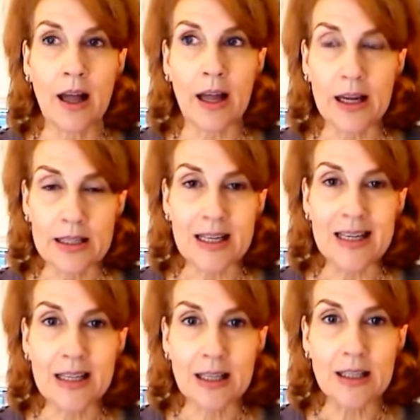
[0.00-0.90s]
And
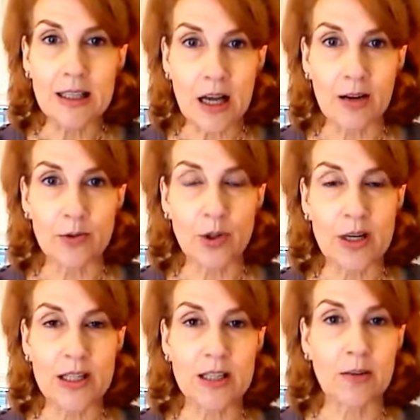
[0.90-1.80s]
it can have
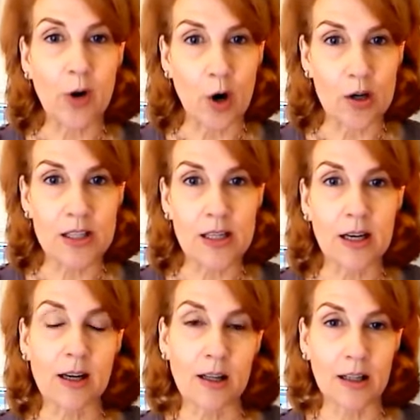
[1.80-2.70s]
traces of
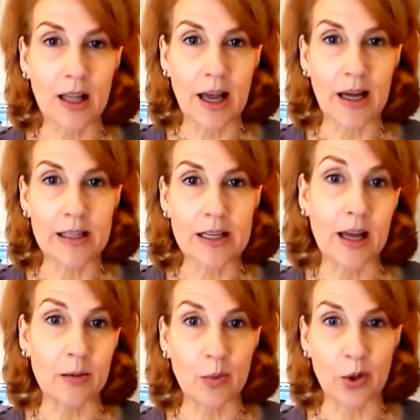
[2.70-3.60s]
arsenic, lead,
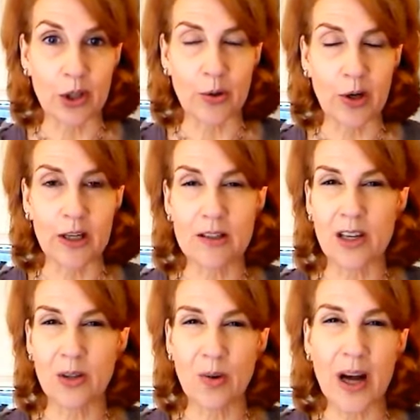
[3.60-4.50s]
and mercury.
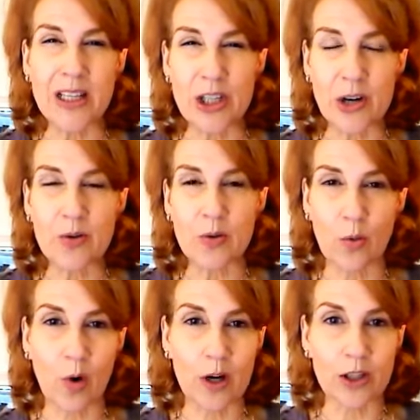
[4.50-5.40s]
So I don't
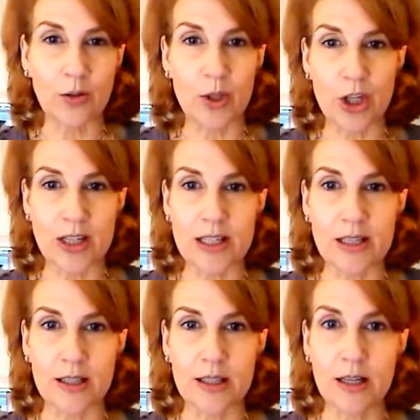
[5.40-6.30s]
want to
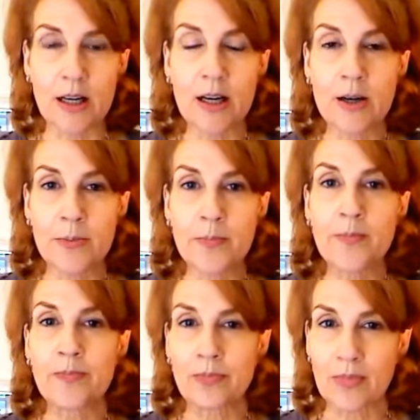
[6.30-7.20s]
ingest it.
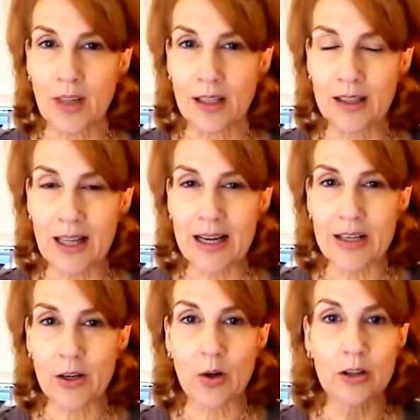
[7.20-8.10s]

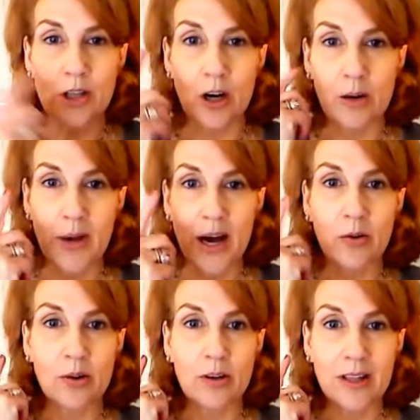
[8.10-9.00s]
Later, I'll talk
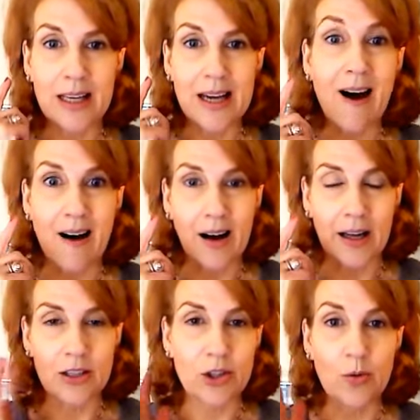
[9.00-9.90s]
about the
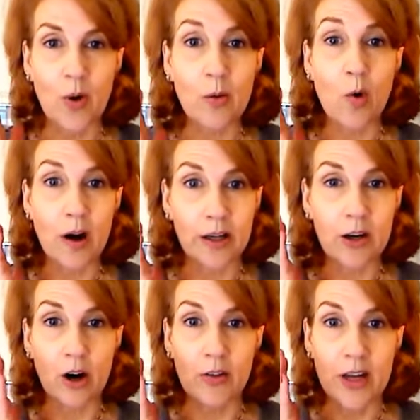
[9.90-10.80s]
eye. Do I want
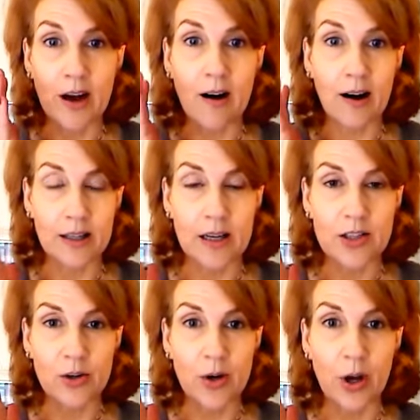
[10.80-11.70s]
it on the eye,
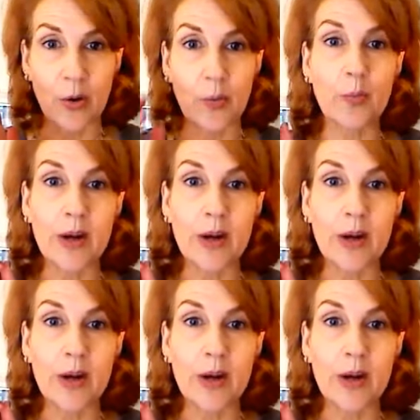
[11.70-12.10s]
yes or no?